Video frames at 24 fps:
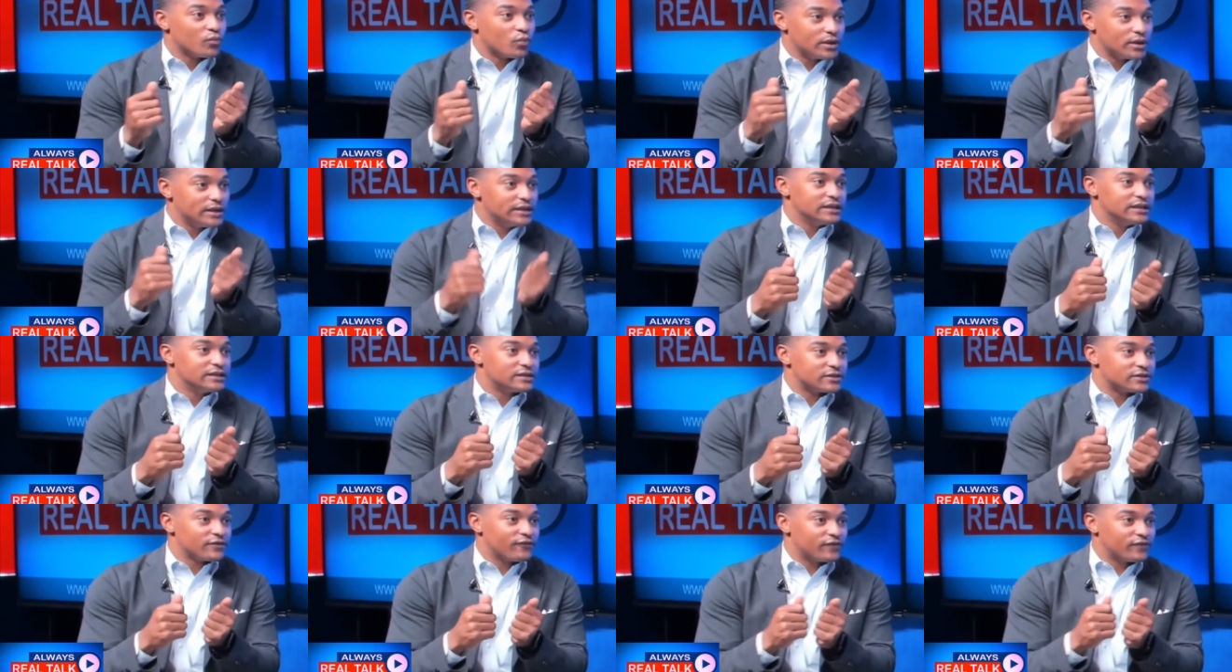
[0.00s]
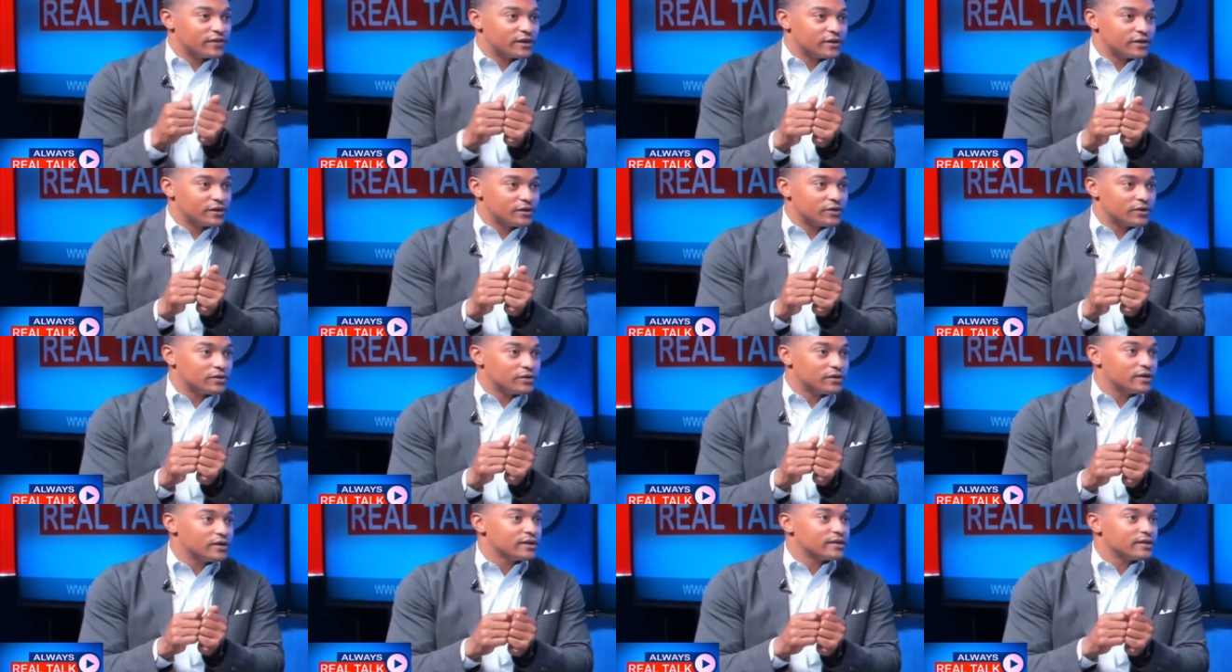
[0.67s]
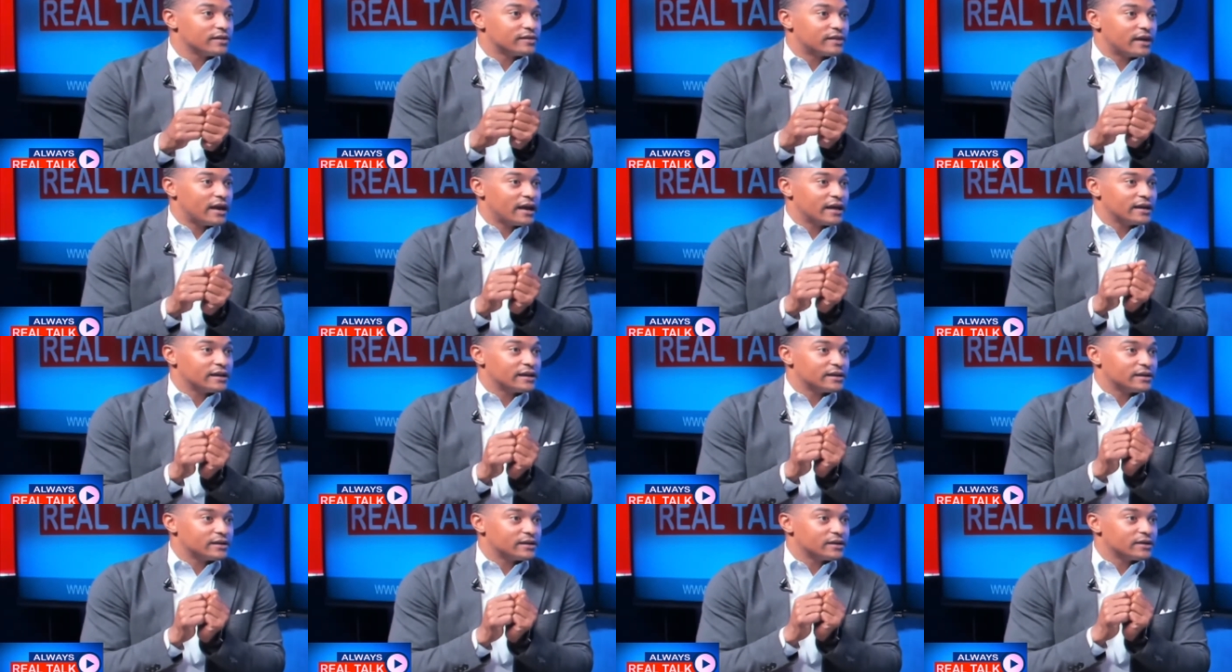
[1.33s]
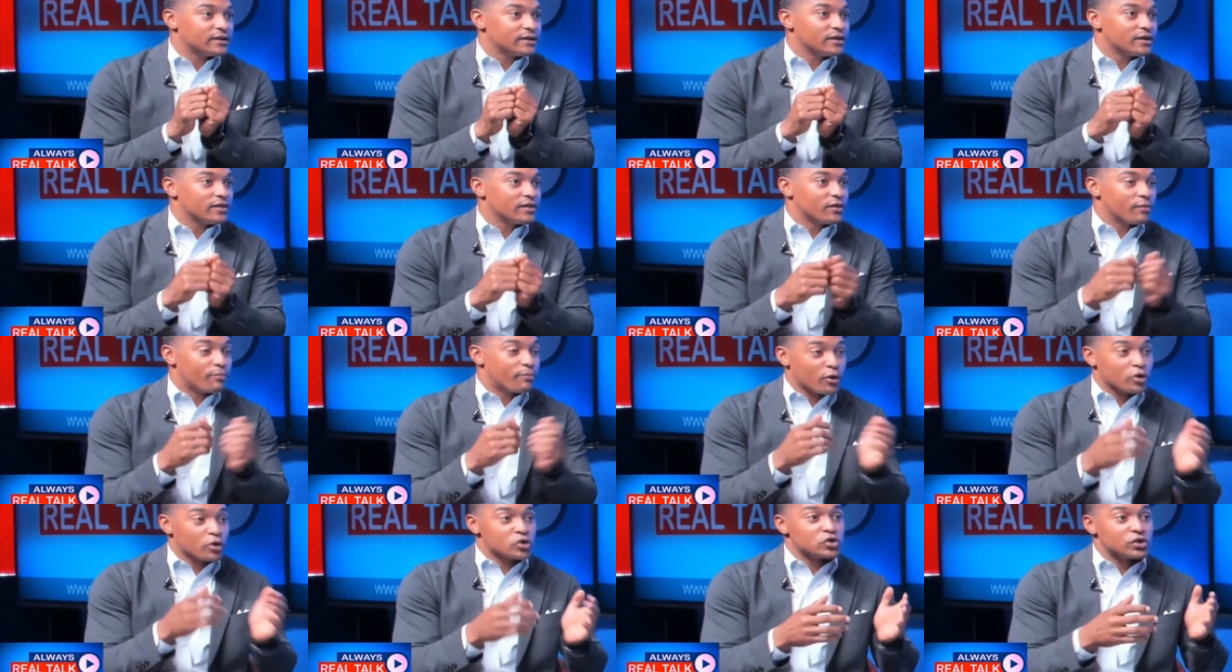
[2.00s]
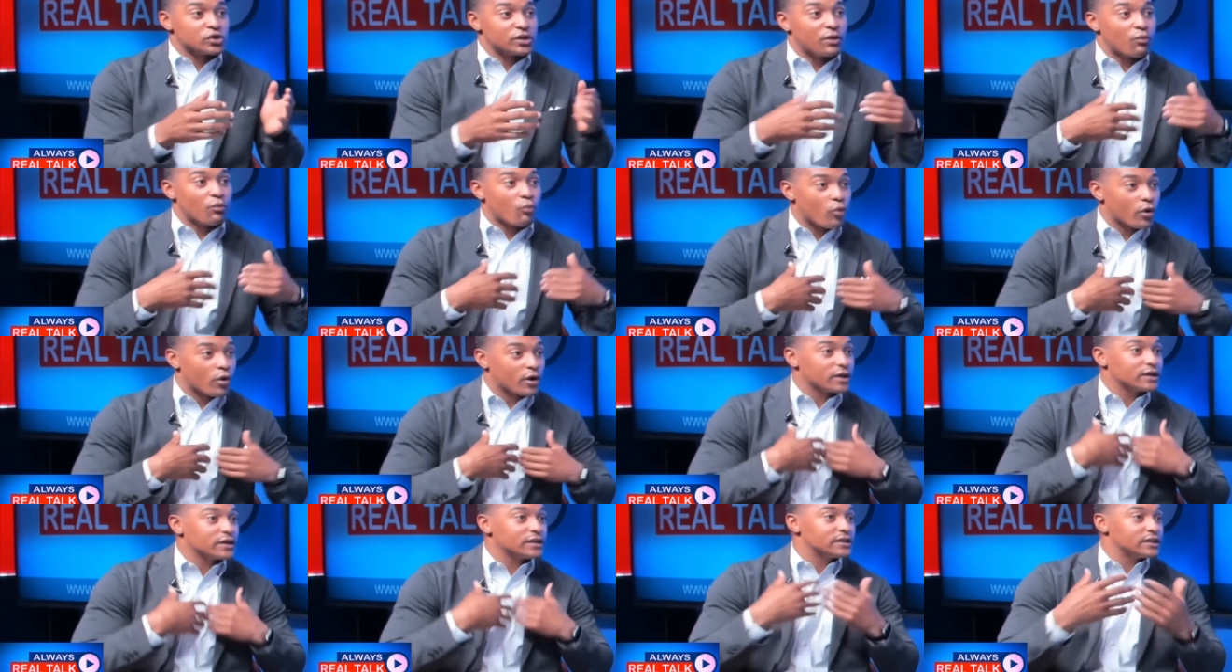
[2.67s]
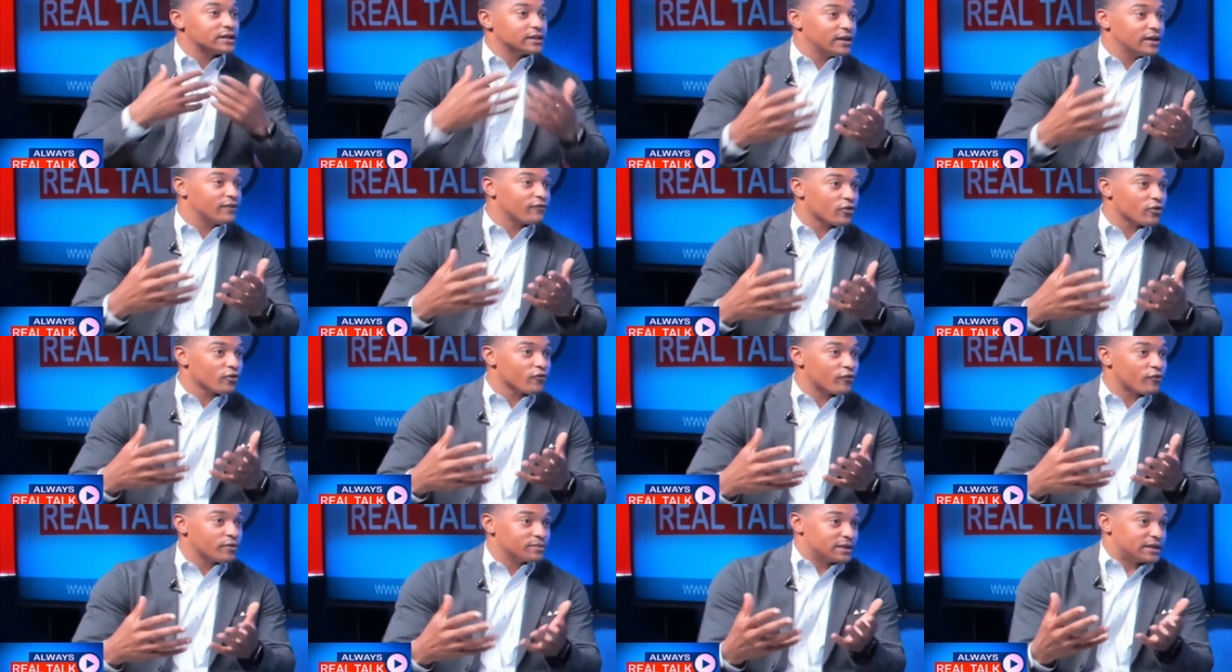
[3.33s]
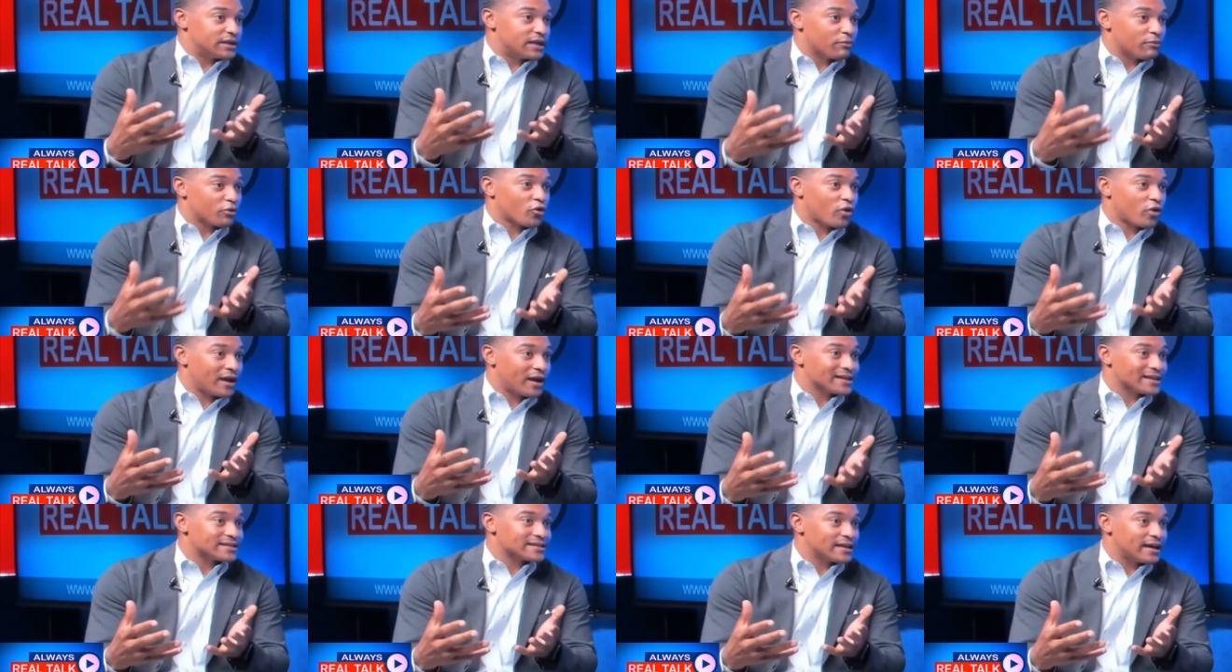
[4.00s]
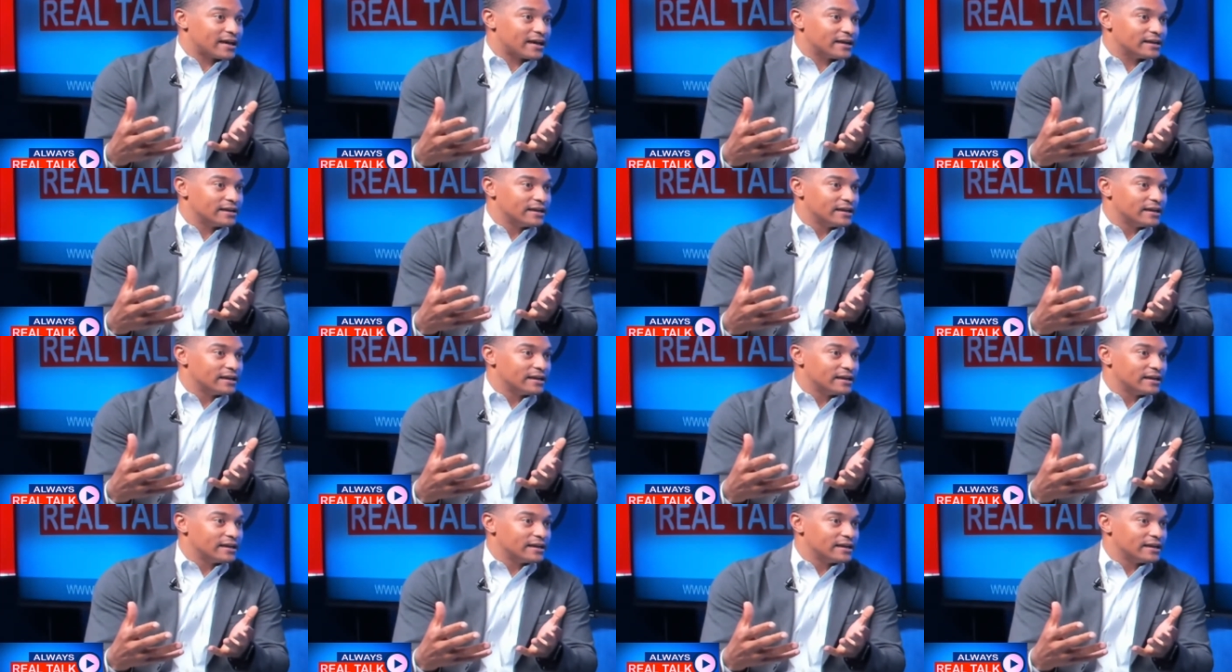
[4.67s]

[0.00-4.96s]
need to feel that the person that we're going to deliver from the Democratic side